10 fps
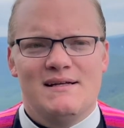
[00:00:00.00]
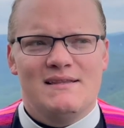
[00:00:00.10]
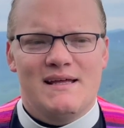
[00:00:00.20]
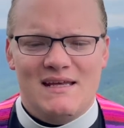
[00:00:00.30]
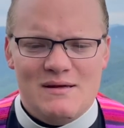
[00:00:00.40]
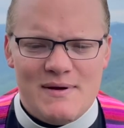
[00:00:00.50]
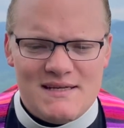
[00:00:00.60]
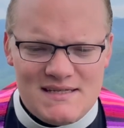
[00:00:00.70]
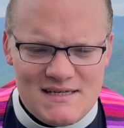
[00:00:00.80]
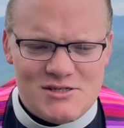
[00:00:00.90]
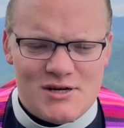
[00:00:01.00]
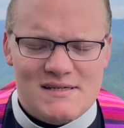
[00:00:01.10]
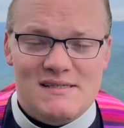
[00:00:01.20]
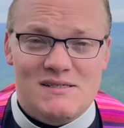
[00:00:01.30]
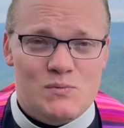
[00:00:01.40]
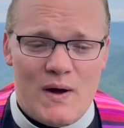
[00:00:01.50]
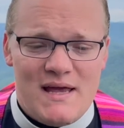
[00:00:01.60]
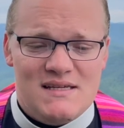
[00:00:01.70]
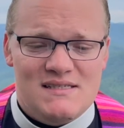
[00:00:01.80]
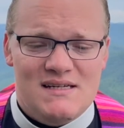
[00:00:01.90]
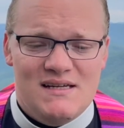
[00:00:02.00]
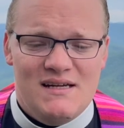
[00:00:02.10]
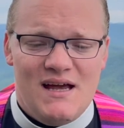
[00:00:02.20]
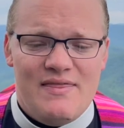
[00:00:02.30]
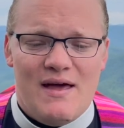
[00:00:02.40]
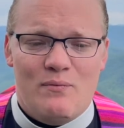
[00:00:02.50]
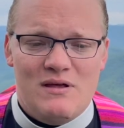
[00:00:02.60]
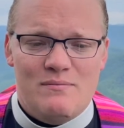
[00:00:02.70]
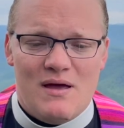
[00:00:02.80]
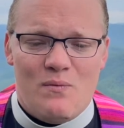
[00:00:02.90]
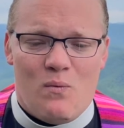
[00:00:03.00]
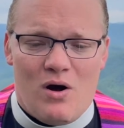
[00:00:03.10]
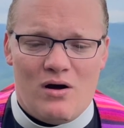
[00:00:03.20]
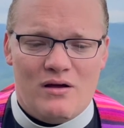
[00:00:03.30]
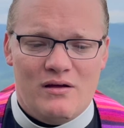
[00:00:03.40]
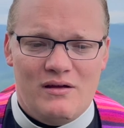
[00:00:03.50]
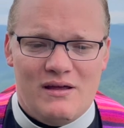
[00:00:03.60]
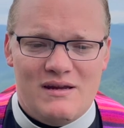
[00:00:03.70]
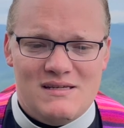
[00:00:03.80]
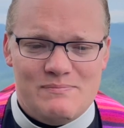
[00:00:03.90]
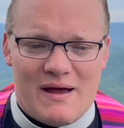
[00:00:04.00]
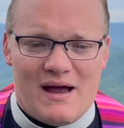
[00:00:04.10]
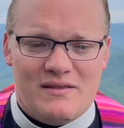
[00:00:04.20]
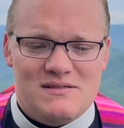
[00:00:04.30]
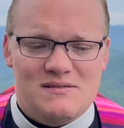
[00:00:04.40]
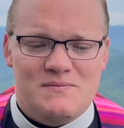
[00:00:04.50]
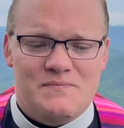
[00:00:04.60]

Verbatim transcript: that he may teach us his ways and that we may walk in his paths.